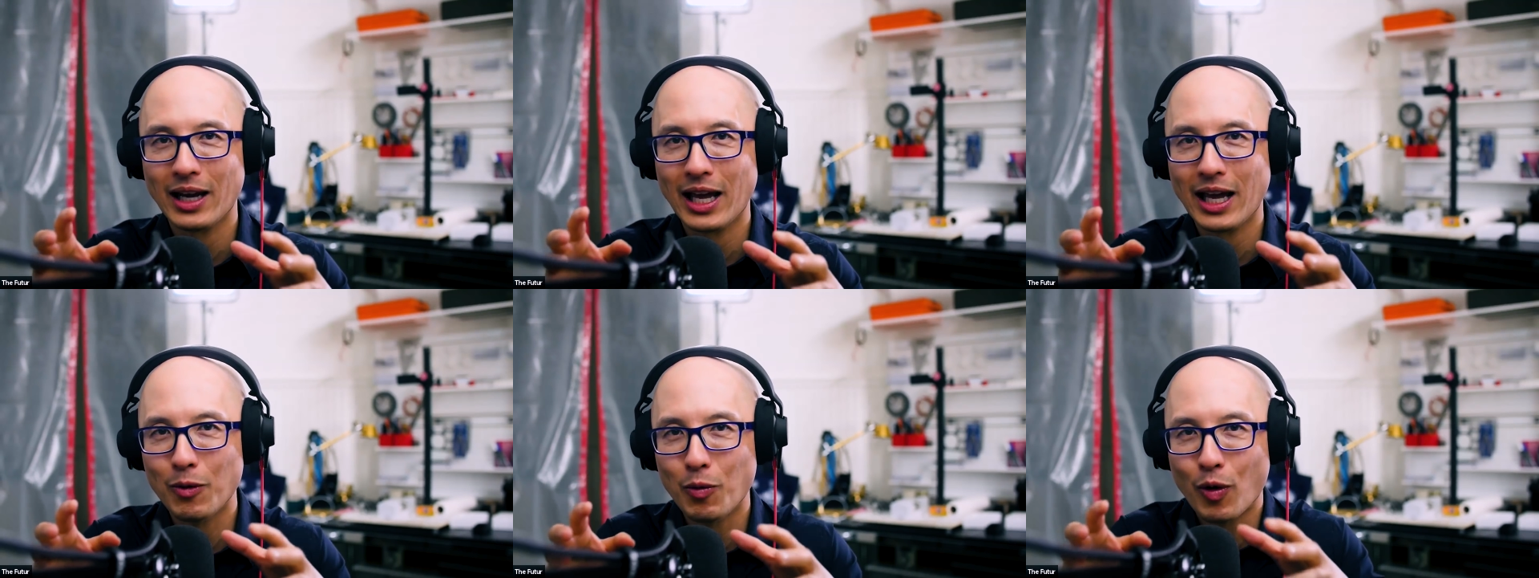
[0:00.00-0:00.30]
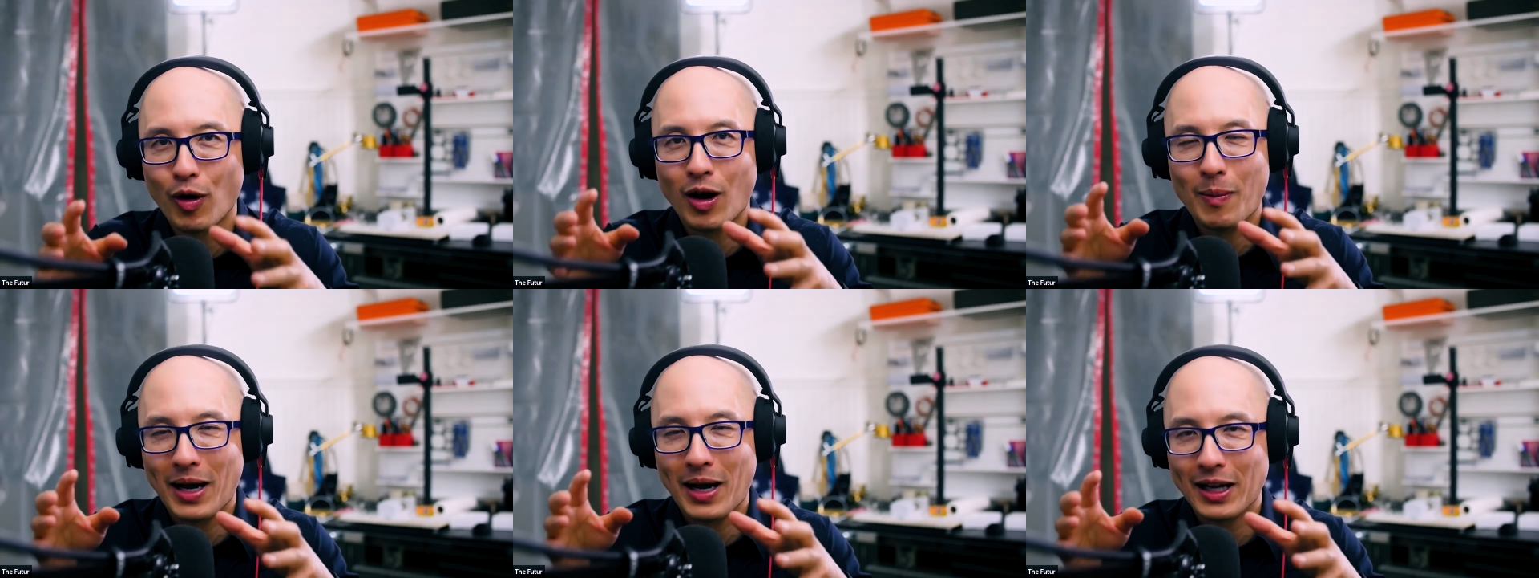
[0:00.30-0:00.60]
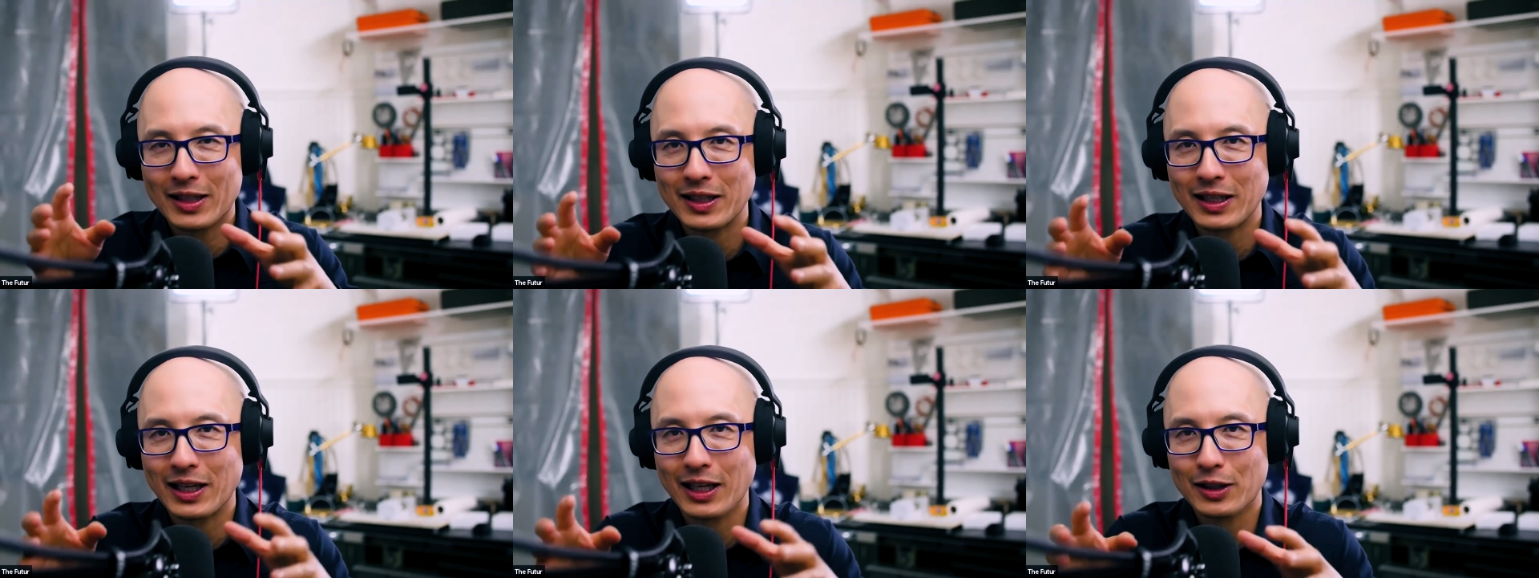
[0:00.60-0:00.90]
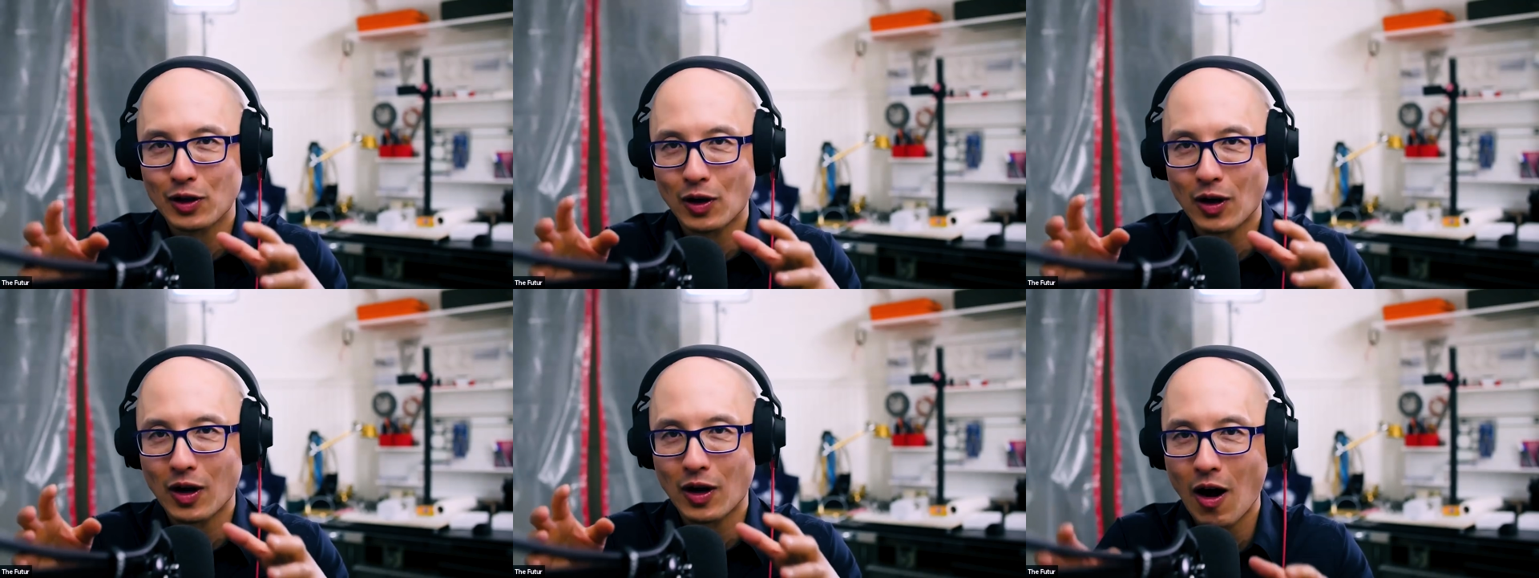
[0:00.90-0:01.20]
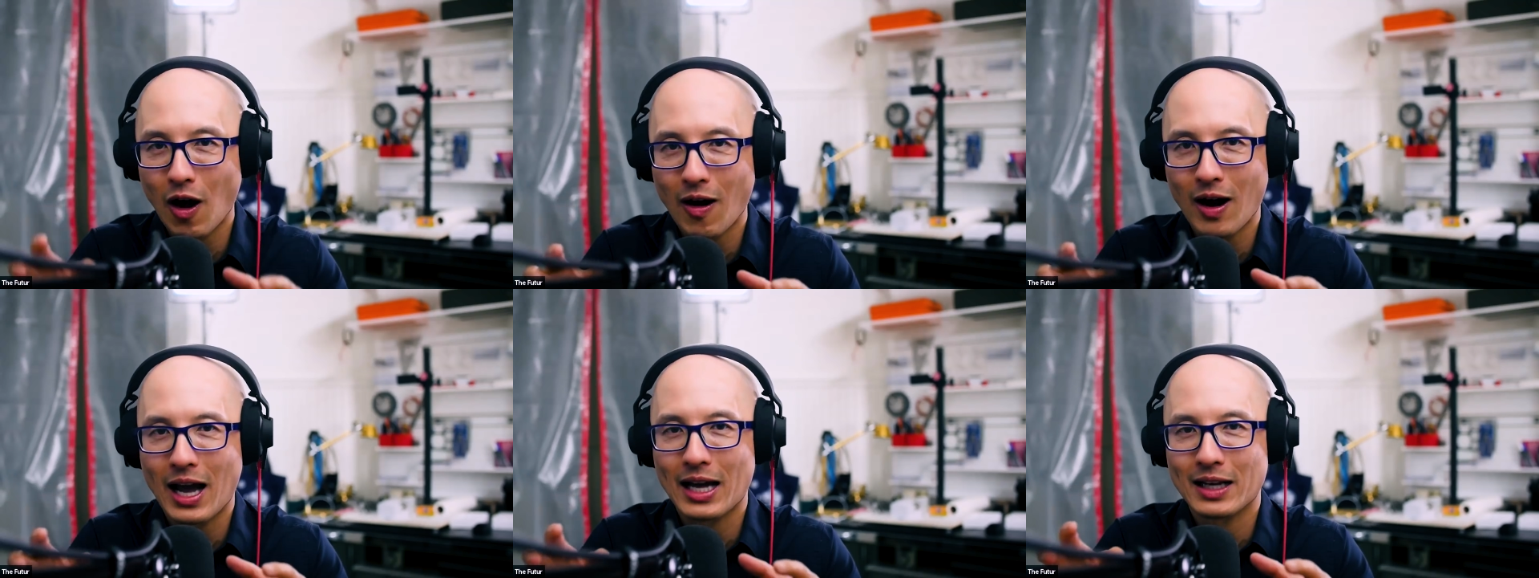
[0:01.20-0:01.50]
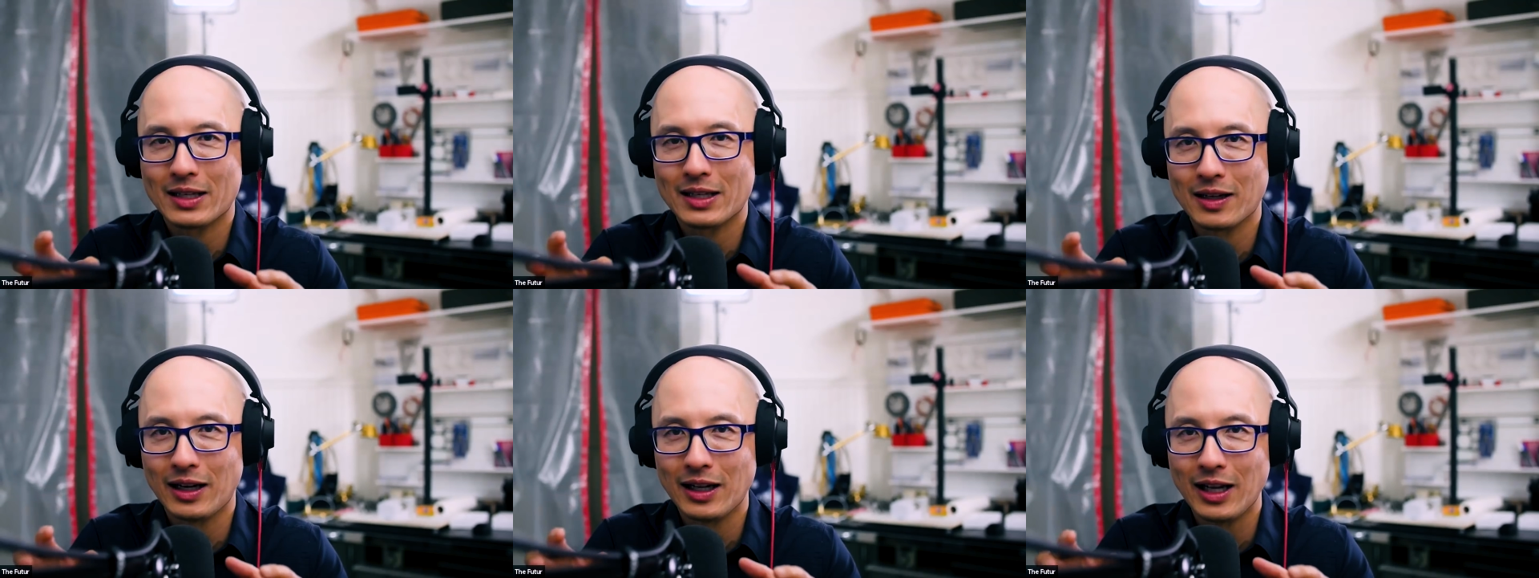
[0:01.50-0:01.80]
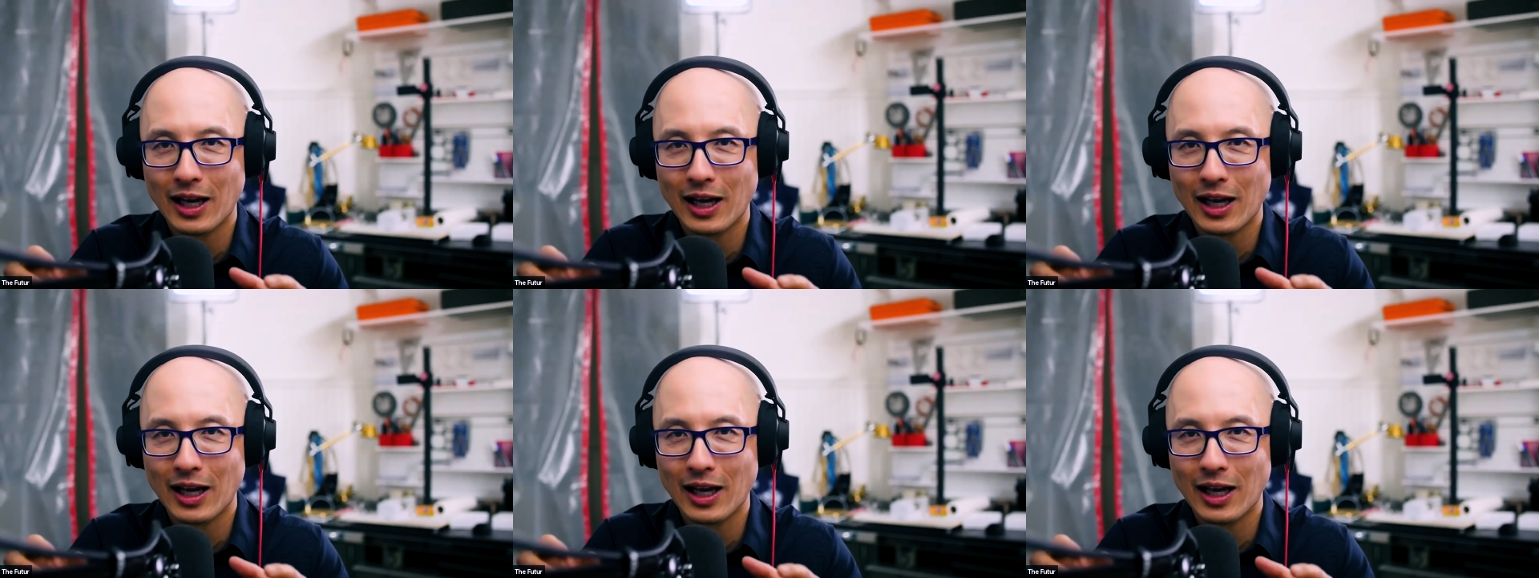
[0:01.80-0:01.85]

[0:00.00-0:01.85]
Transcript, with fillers: And we're about to get into a car accident.